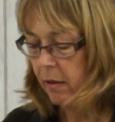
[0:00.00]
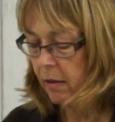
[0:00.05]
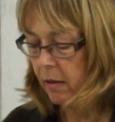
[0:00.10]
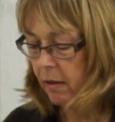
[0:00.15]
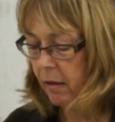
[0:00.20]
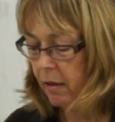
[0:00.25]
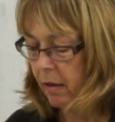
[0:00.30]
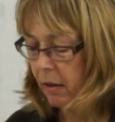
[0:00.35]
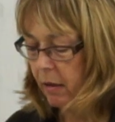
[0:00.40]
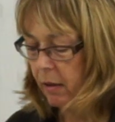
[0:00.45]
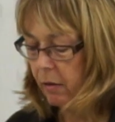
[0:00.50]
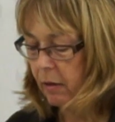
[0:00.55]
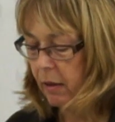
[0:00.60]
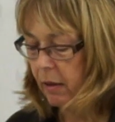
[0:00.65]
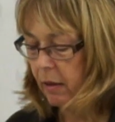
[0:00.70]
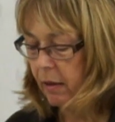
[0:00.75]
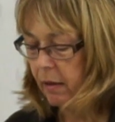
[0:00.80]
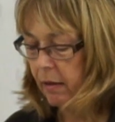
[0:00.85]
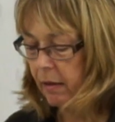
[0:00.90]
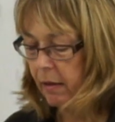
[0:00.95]
So
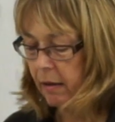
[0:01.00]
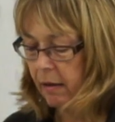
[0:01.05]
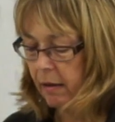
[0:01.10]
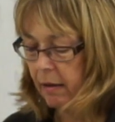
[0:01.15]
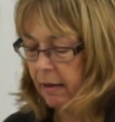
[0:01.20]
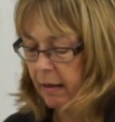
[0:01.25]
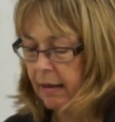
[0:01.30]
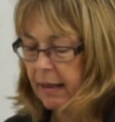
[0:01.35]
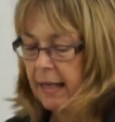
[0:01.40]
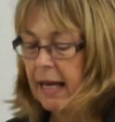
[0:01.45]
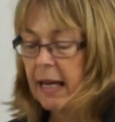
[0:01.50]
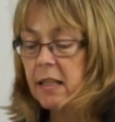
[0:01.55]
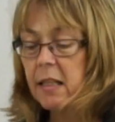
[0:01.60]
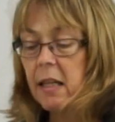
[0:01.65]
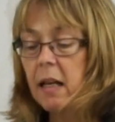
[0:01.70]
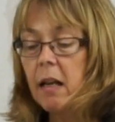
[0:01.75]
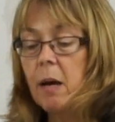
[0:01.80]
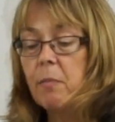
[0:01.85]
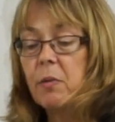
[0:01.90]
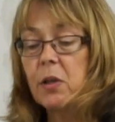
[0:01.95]

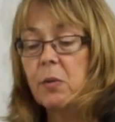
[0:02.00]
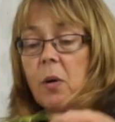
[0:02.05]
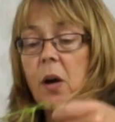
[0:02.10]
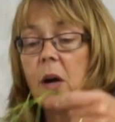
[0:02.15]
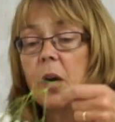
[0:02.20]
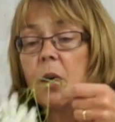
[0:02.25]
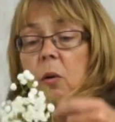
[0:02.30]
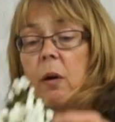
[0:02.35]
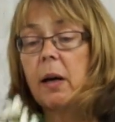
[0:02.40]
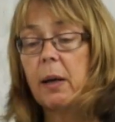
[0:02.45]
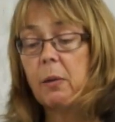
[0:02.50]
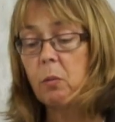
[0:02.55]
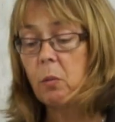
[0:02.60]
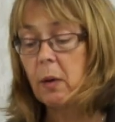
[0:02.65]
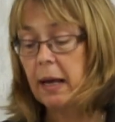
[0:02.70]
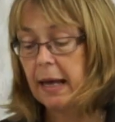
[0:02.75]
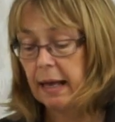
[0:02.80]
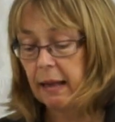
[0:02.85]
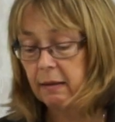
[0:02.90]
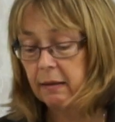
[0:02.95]
candelabras work quite
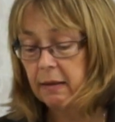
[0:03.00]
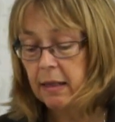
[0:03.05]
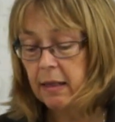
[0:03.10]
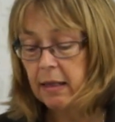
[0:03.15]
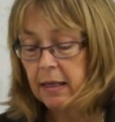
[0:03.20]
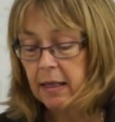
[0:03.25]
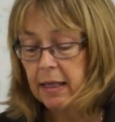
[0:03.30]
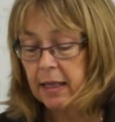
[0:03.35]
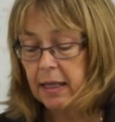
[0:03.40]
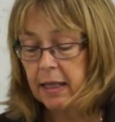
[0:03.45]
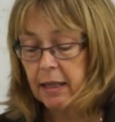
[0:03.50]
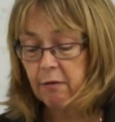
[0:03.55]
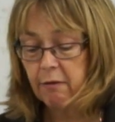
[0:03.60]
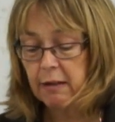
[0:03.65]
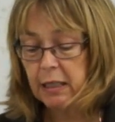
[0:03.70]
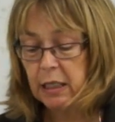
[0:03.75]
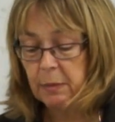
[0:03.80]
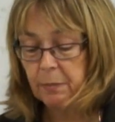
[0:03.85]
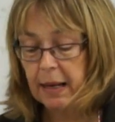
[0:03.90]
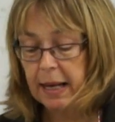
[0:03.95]
well in the
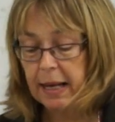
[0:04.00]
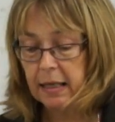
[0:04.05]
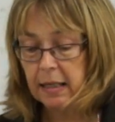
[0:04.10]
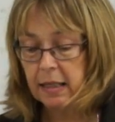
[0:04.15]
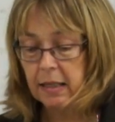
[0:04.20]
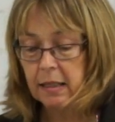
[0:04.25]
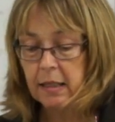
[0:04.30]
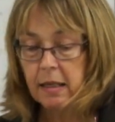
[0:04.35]
respect